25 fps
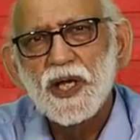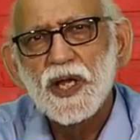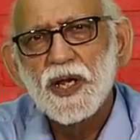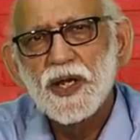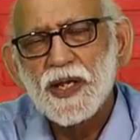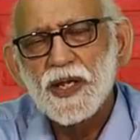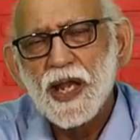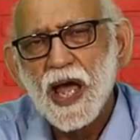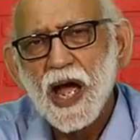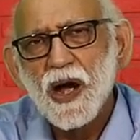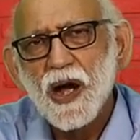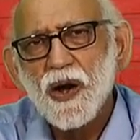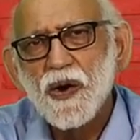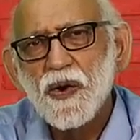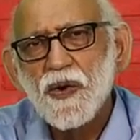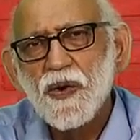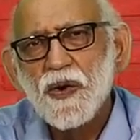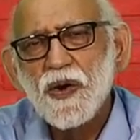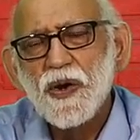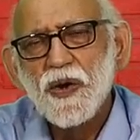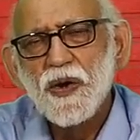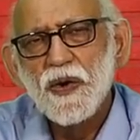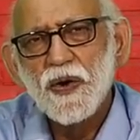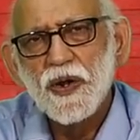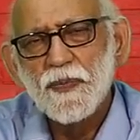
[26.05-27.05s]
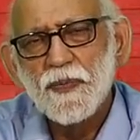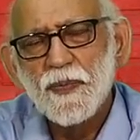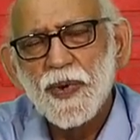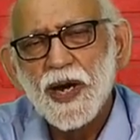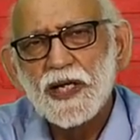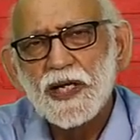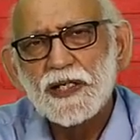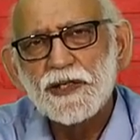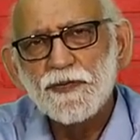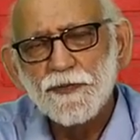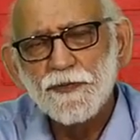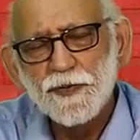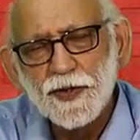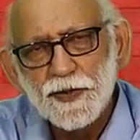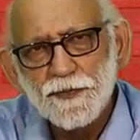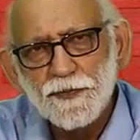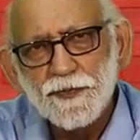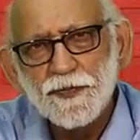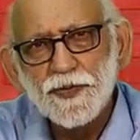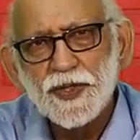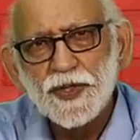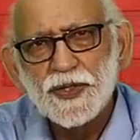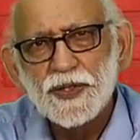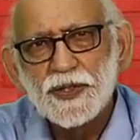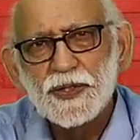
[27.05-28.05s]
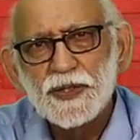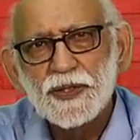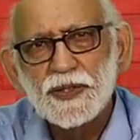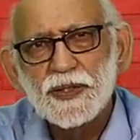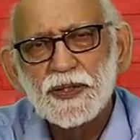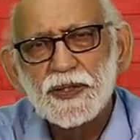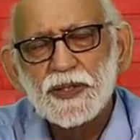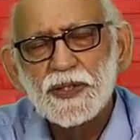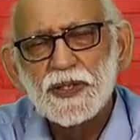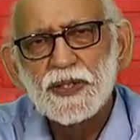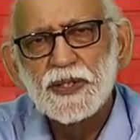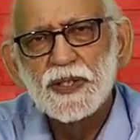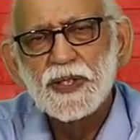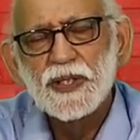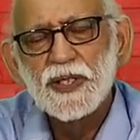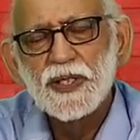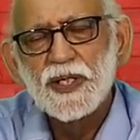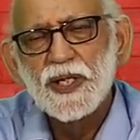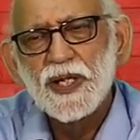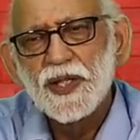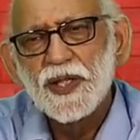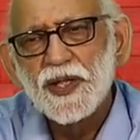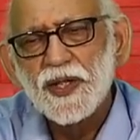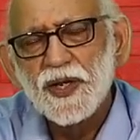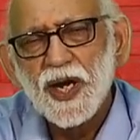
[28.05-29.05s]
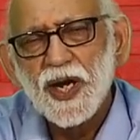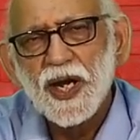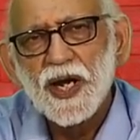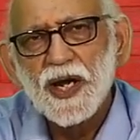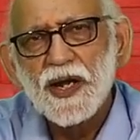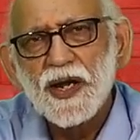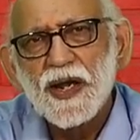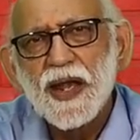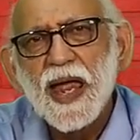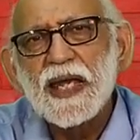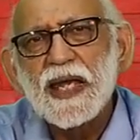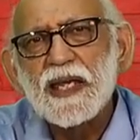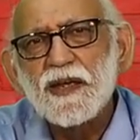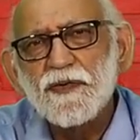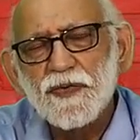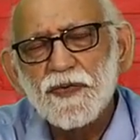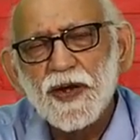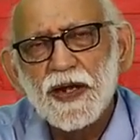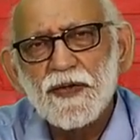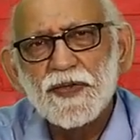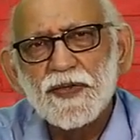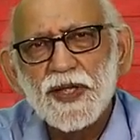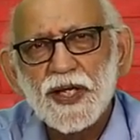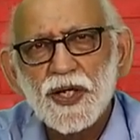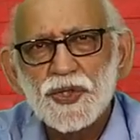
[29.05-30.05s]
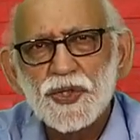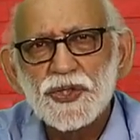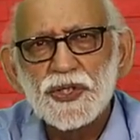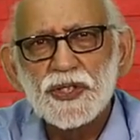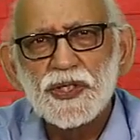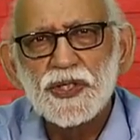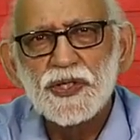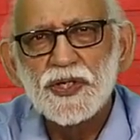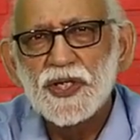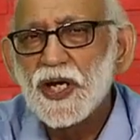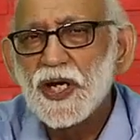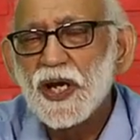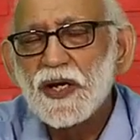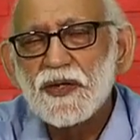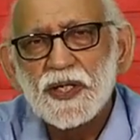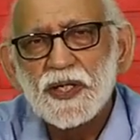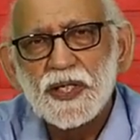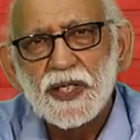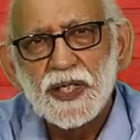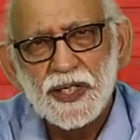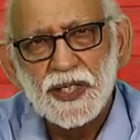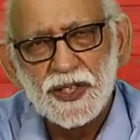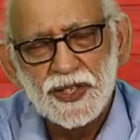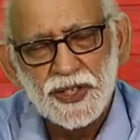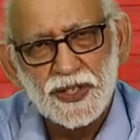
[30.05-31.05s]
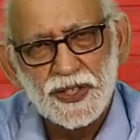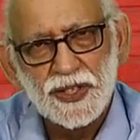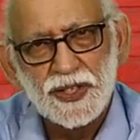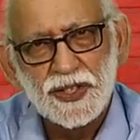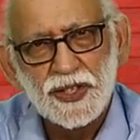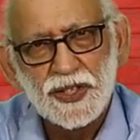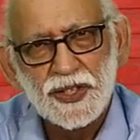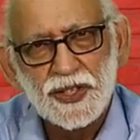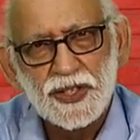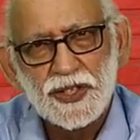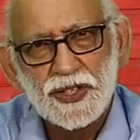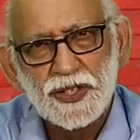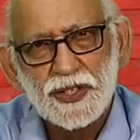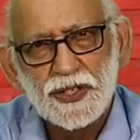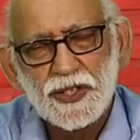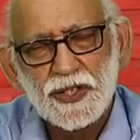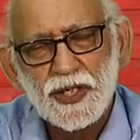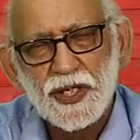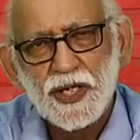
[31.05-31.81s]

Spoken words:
Now, on March 5th, there are 95,300 cases.